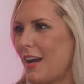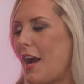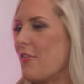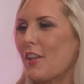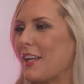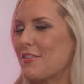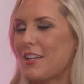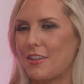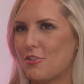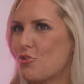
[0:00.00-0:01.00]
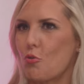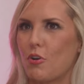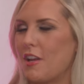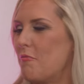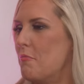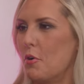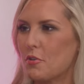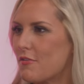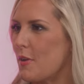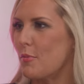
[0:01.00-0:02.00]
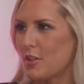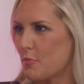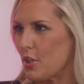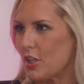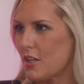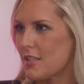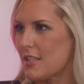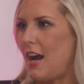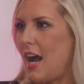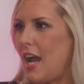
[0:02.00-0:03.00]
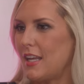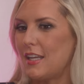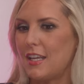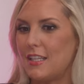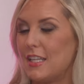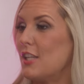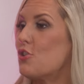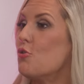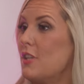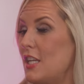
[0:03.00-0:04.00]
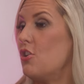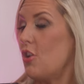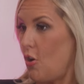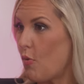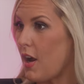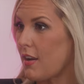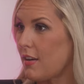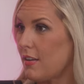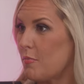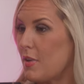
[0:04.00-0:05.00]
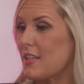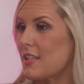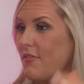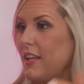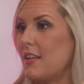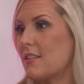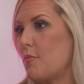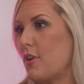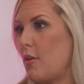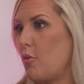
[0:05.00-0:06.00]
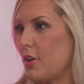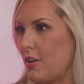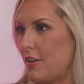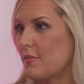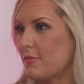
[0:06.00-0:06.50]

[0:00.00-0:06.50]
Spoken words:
feel like it's like the story of most female entrepreneurs. I need no one because if I need someone, I will be hurt.